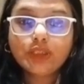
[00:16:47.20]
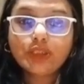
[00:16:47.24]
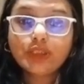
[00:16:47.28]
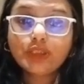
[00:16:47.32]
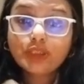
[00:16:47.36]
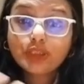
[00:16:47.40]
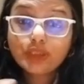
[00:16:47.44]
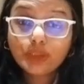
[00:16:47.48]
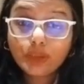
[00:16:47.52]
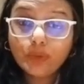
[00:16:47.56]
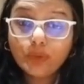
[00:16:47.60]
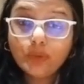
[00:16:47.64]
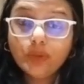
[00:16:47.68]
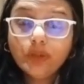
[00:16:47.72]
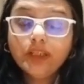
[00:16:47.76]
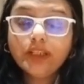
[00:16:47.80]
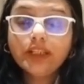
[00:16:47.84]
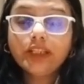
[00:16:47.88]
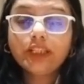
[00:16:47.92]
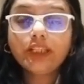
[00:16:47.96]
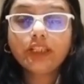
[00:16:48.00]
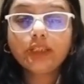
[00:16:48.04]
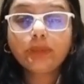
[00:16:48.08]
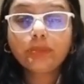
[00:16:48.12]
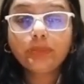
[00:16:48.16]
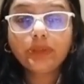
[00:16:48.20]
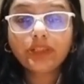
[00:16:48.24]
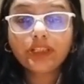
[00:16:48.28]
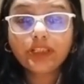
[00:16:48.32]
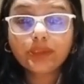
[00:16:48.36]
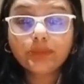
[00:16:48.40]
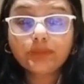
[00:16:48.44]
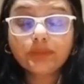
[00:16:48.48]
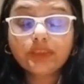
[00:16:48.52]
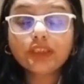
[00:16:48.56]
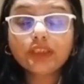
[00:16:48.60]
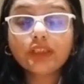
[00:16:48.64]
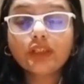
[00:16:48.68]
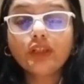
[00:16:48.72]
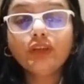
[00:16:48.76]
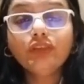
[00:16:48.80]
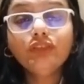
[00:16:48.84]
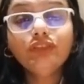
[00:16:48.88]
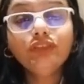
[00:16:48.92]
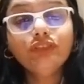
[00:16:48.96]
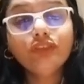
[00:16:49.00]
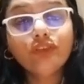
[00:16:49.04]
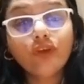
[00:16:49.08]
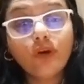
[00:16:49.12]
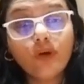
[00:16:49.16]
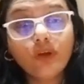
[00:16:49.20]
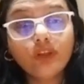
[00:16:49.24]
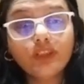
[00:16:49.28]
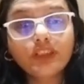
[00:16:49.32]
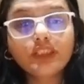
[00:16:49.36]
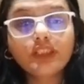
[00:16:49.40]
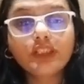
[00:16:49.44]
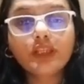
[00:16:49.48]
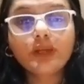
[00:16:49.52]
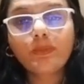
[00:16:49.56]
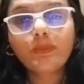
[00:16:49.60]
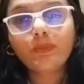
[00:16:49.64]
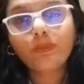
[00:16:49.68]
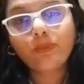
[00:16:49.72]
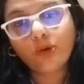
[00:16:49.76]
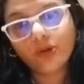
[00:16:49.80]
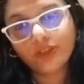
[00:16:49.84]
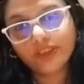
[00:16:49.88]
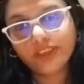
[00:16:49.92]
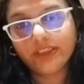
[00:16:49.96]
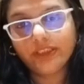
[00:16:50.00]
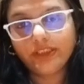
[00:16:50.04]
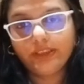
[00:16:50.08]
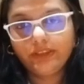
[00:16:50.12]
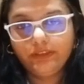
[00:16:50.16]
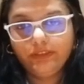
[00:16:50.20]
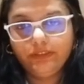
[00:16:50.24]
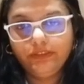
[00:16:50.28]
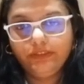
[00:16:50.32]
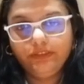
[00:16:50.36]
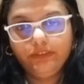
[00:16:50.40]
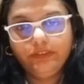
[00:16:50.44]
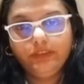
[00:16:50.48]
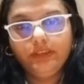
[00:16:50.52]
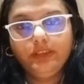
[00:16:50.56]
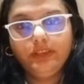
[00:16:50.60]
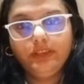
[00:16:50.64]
So it becomes a false positive.